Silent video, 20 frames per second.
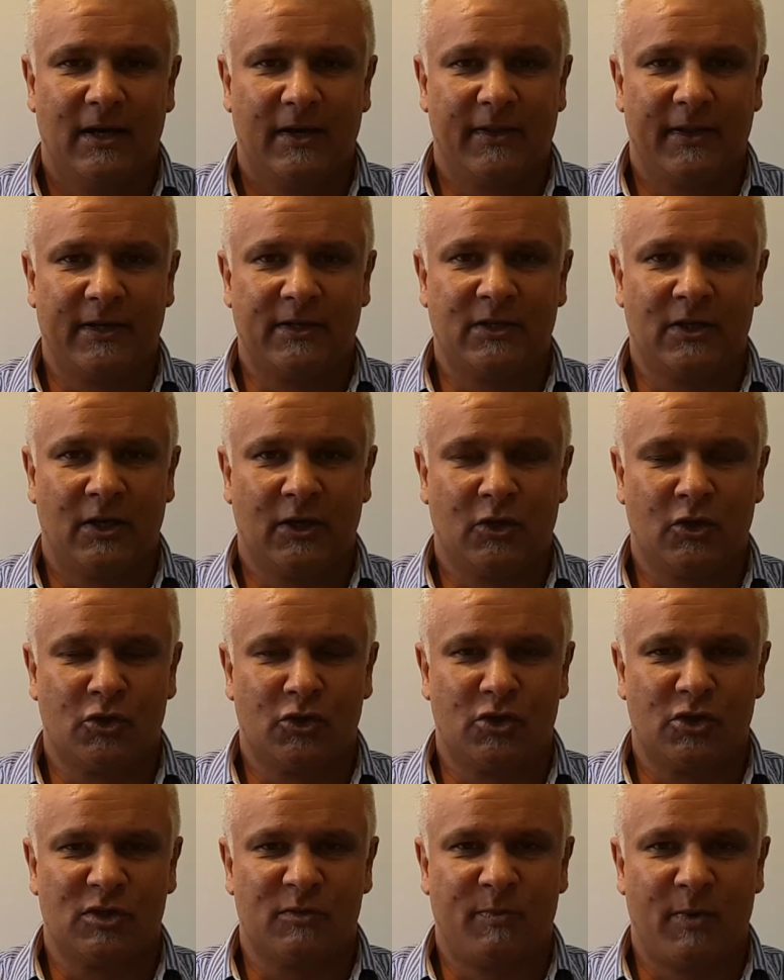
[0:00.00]
and that could
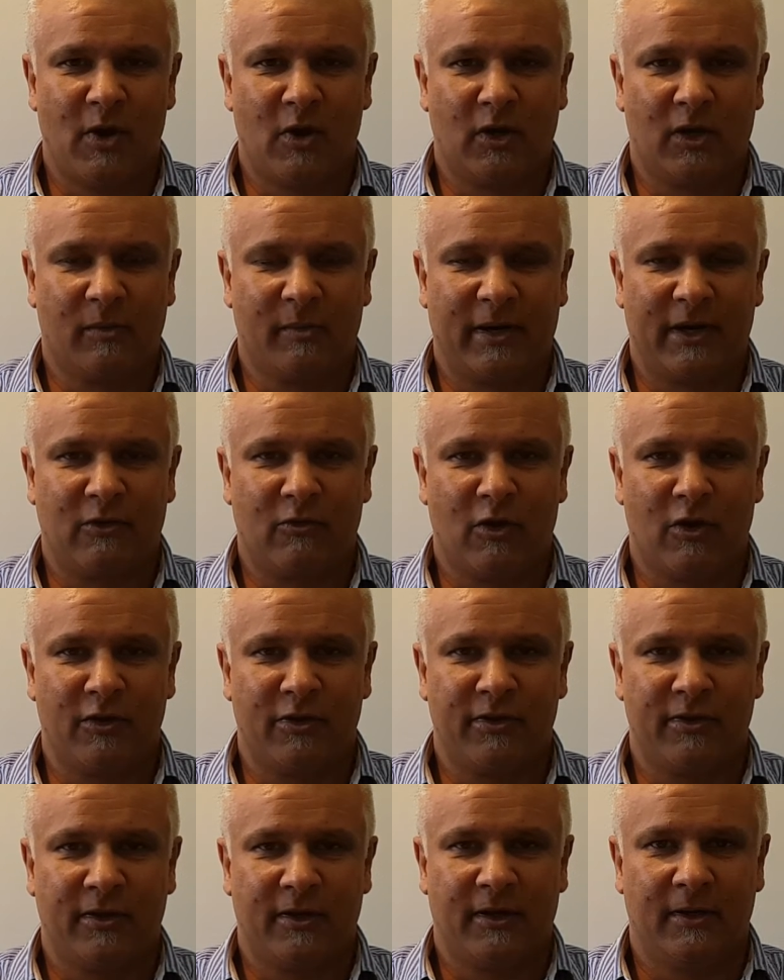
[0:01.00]
just spur a little bit of
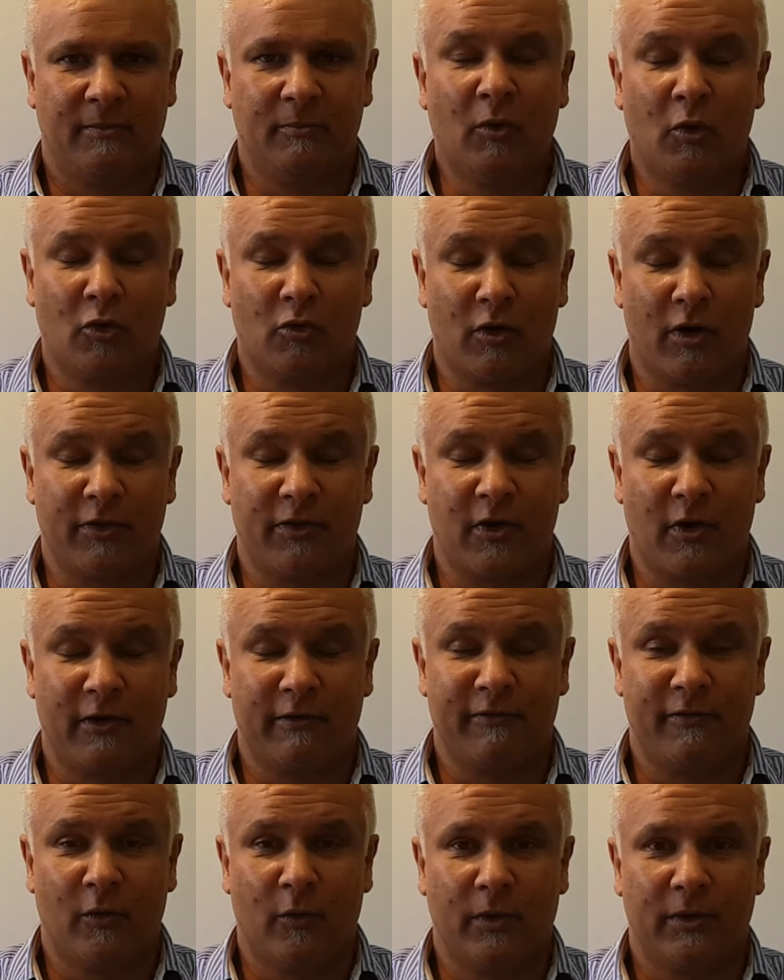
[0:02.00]
growth, more growth going
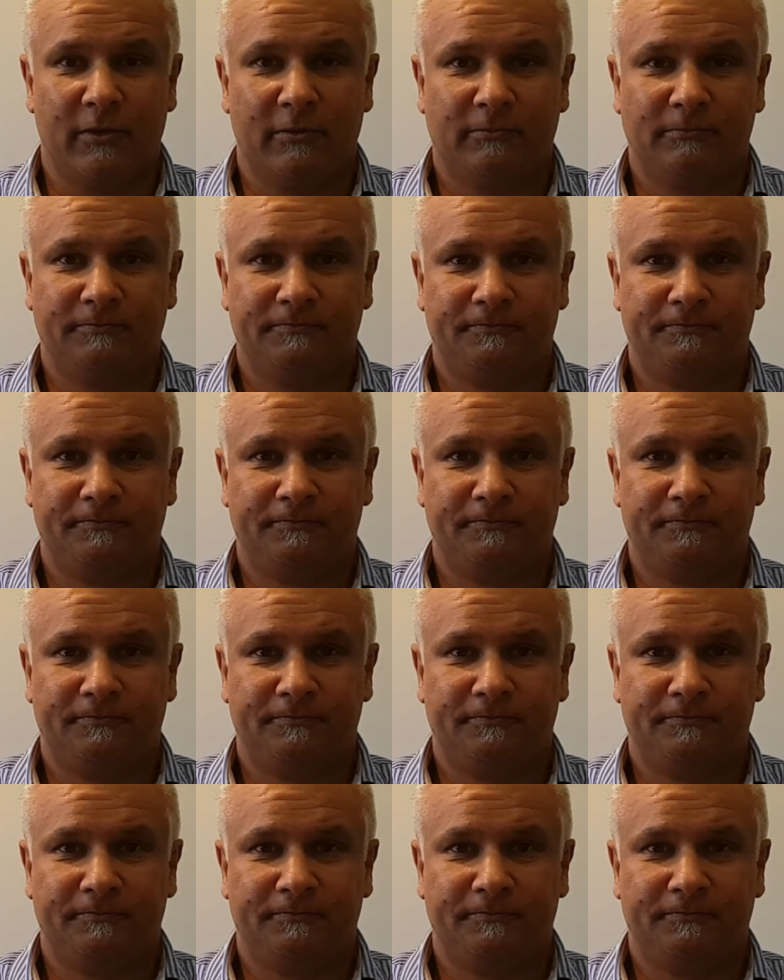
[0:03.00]
forward.